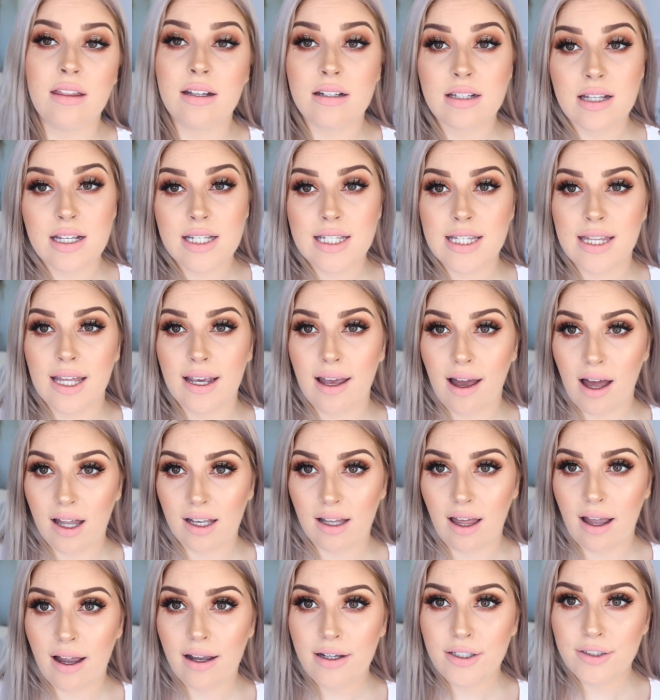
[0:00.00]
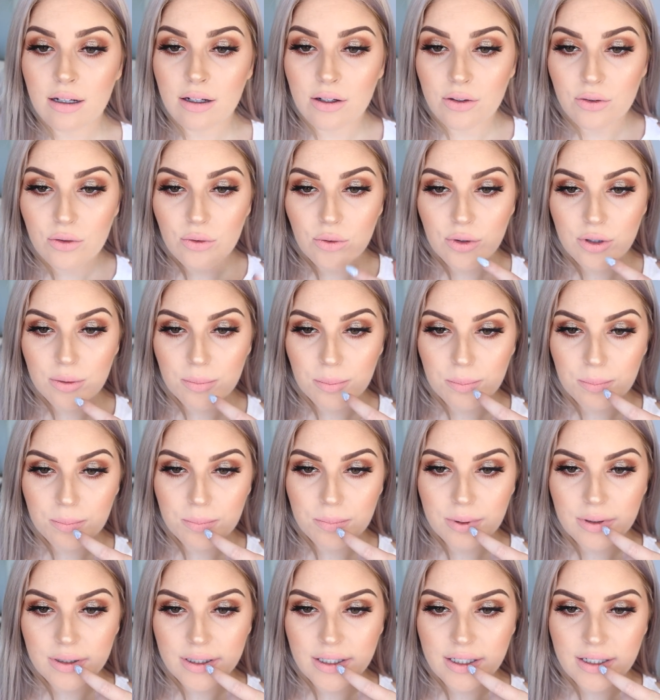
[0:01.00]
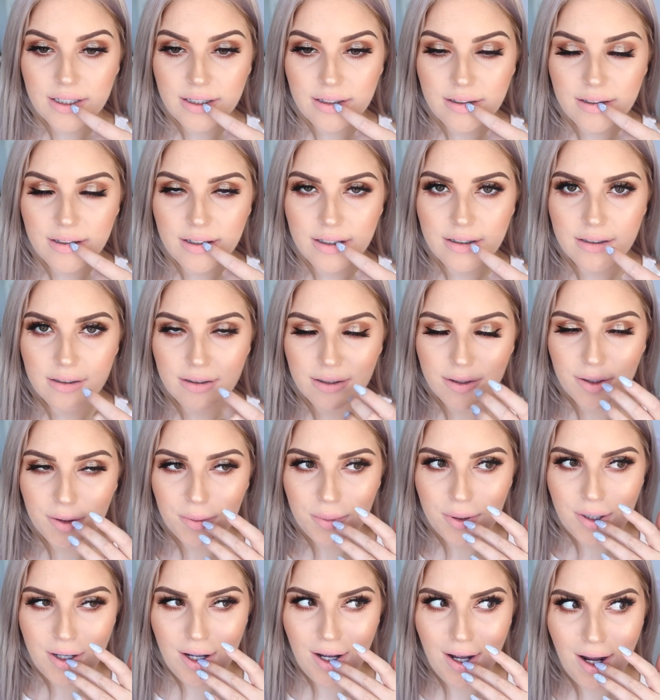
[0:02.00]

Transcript: This is the color. Ignore the bleeding lip.